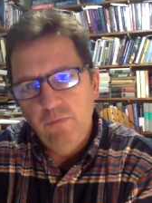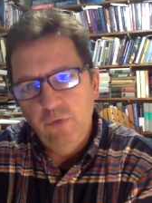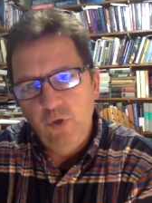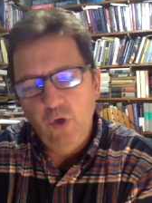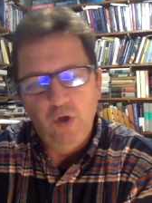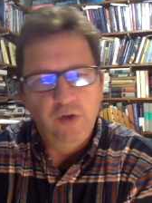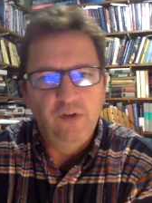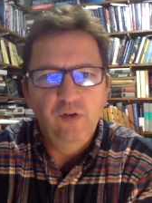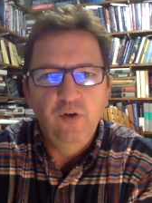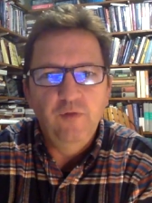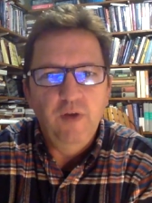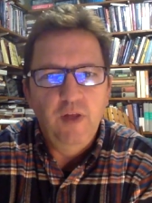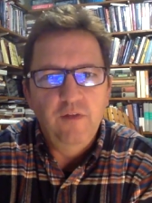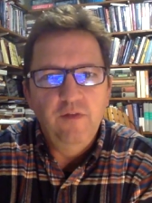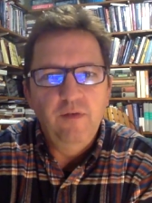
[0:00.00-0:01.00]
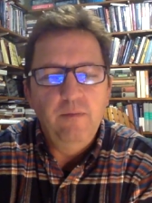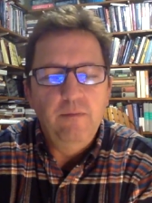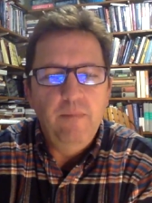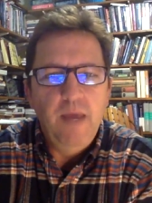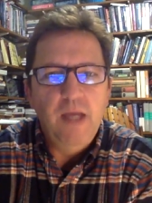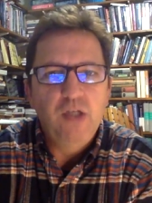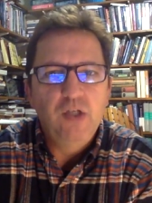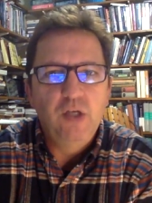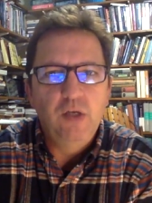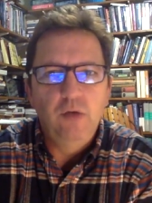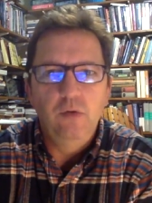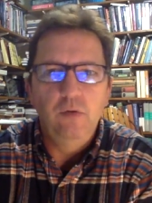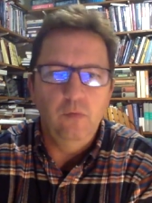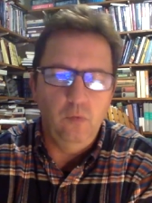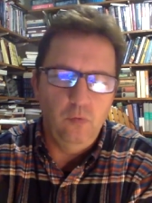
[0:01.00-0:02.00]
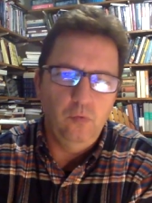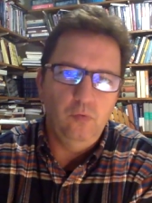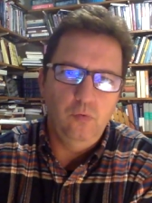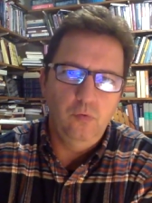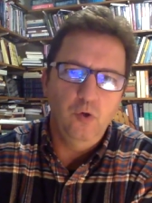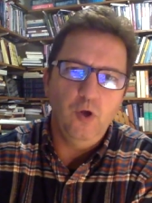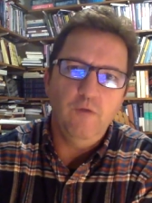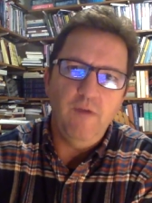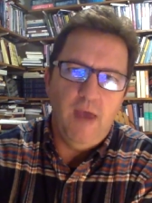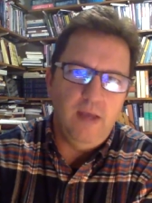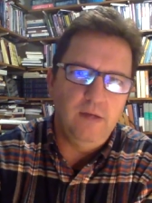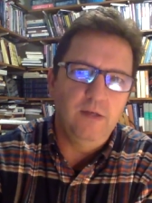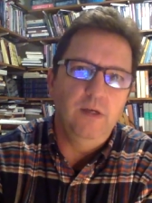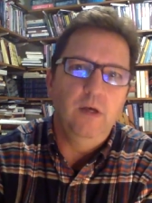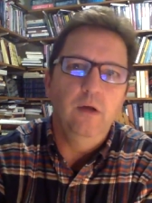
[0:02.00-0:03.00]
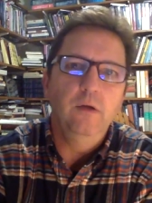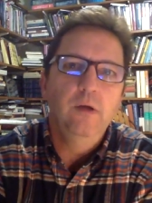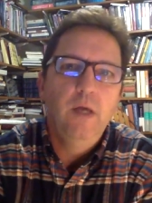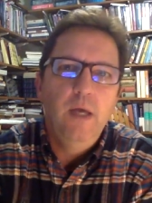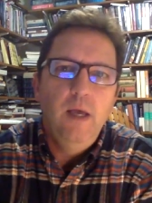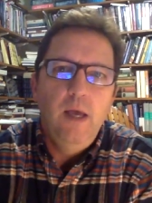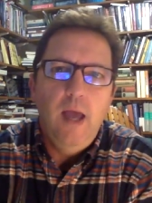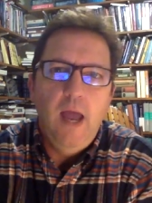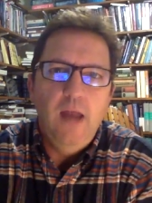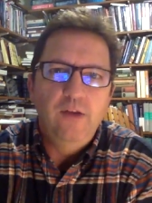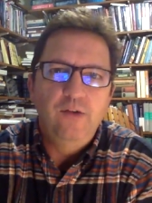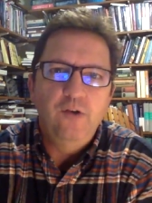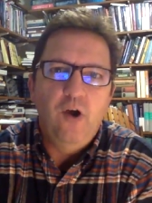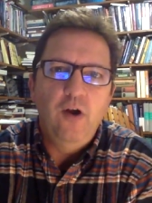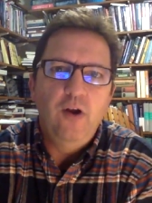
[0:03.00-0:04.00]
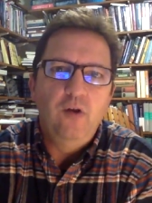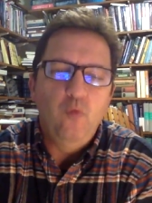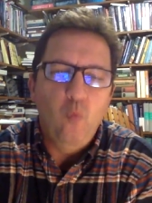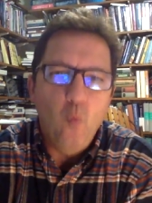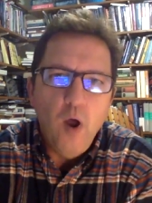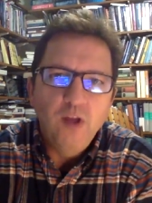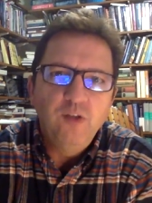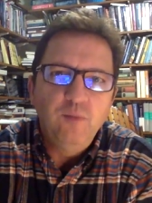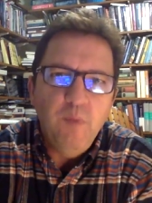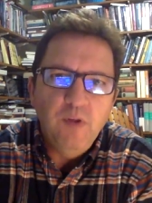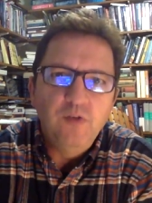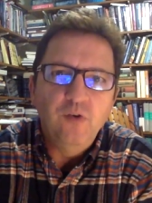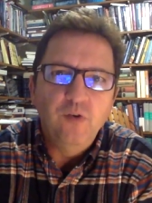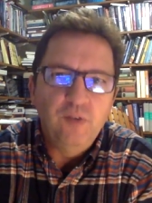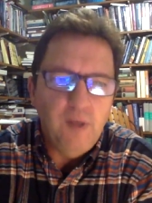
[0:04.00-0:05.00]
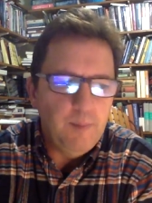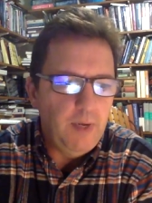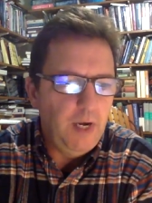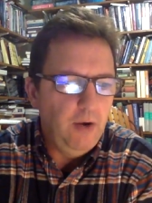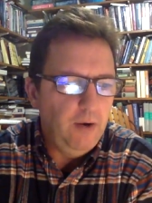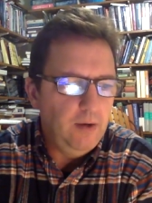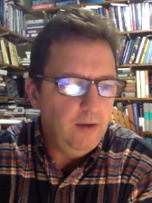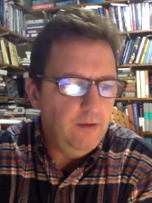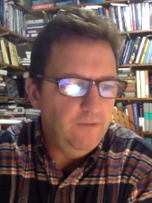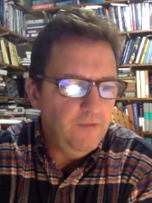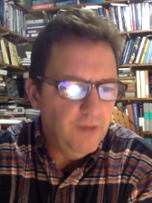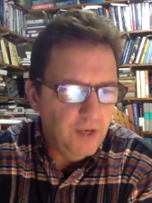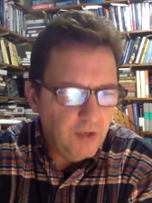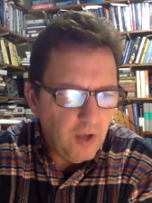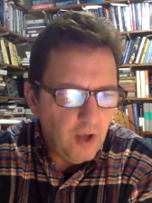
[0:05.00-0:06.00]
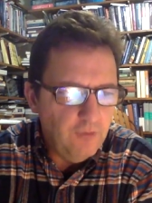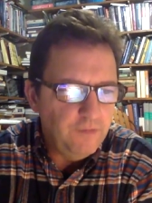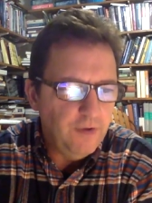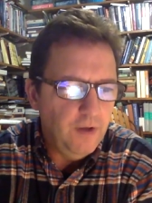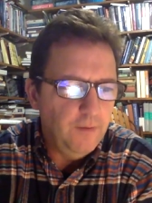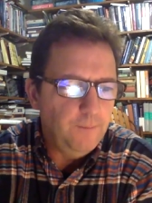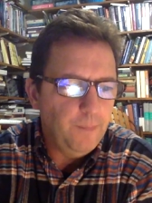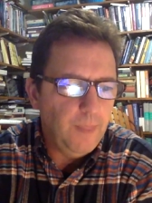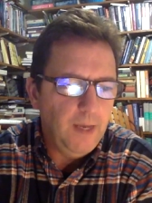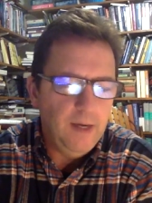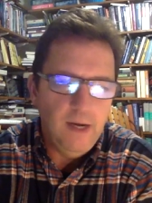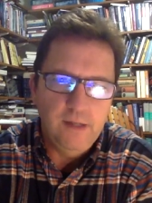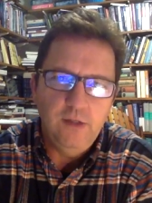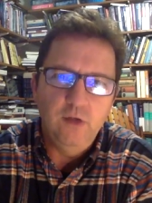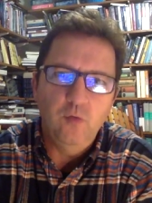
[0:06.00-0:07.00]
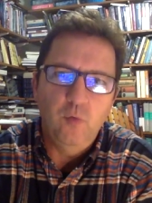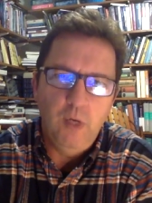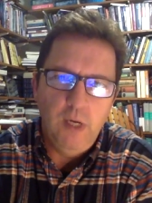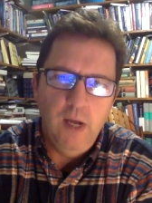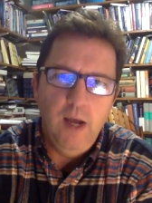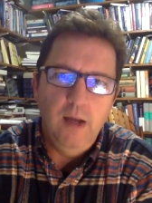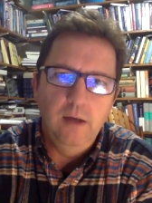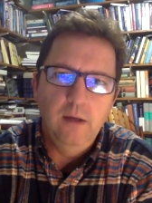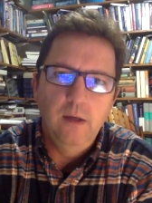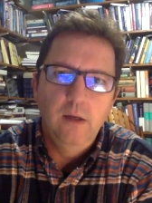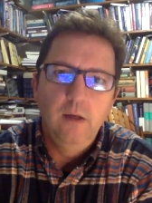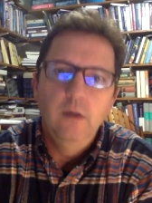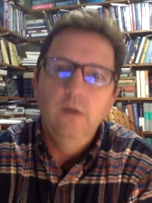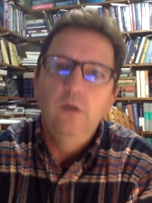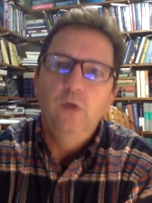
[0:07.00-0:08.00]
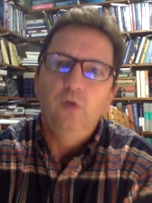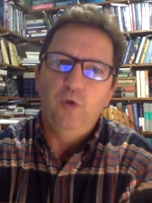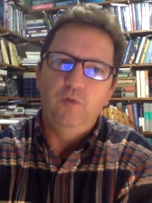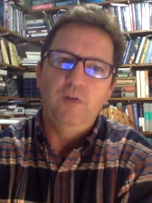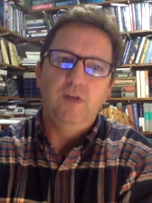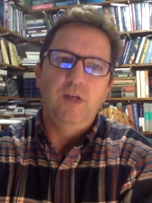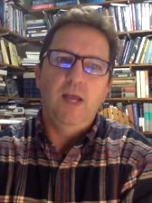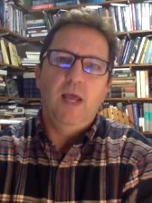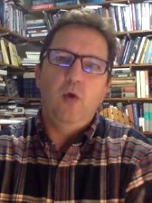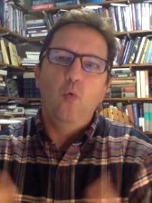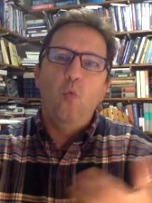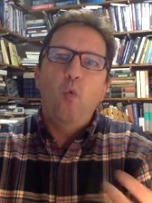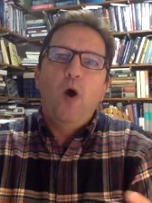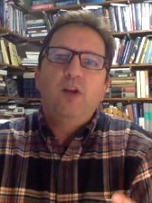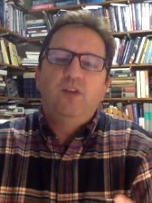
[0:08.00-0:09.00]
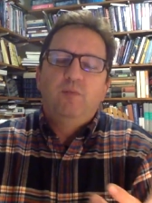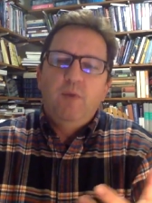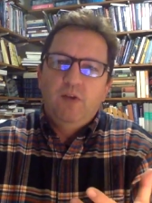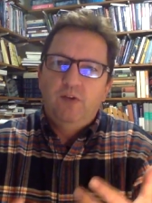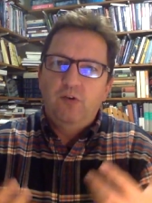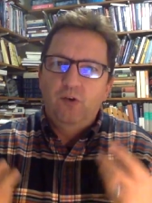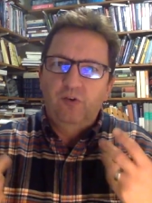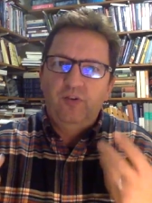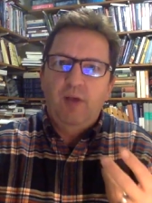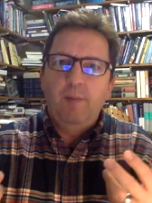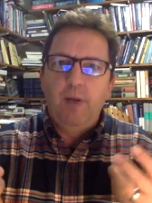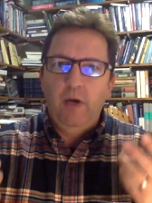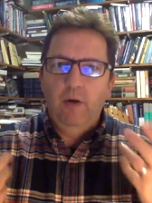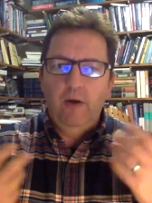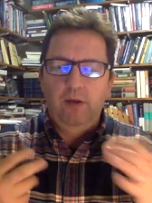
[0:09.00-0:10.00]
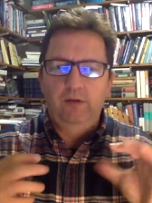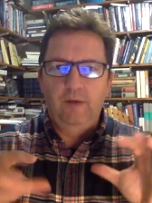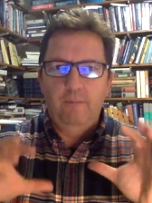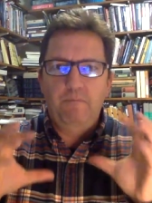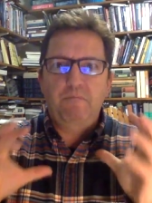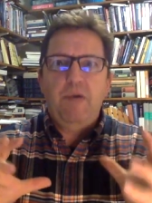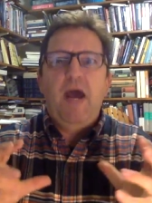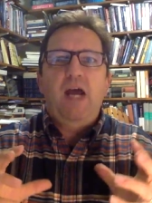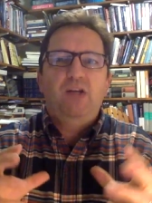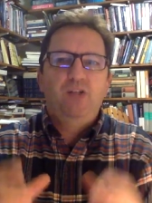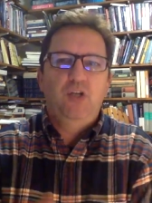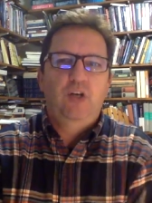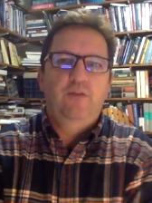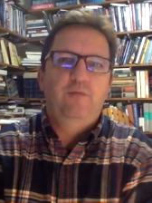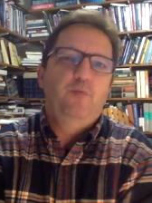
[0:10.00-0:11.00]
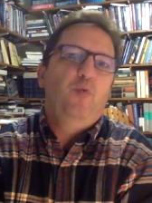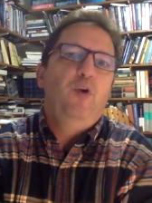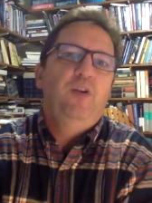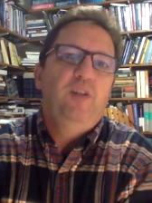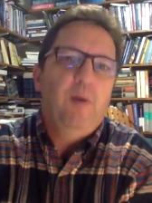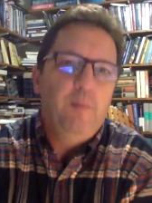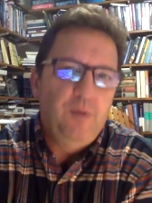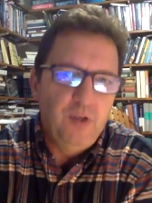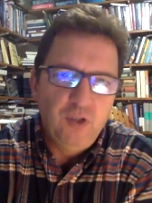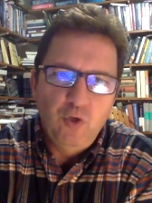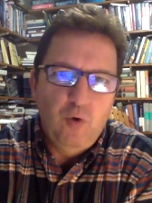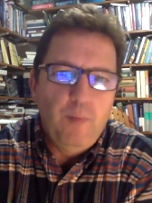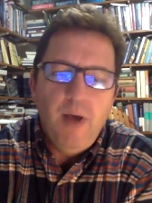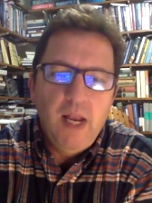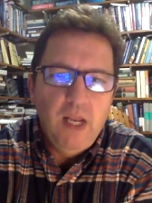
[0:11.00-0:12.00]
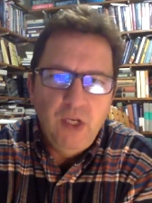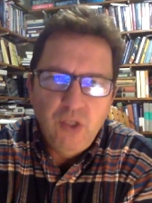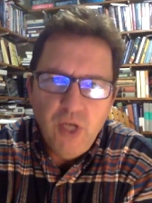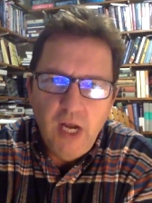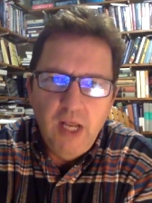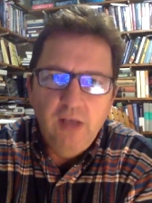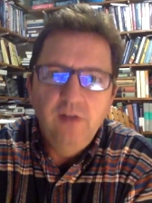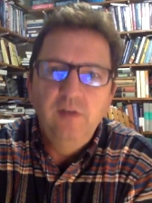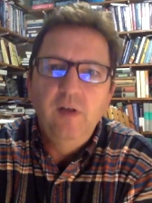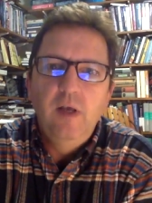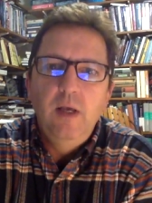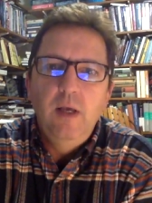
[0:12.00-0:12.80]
too conservative, Machen took Van Til and started Westminster Seminary in Philadelphia in 1929. So even today, Westminster Seminary is a bastion of presuppositional apologetics,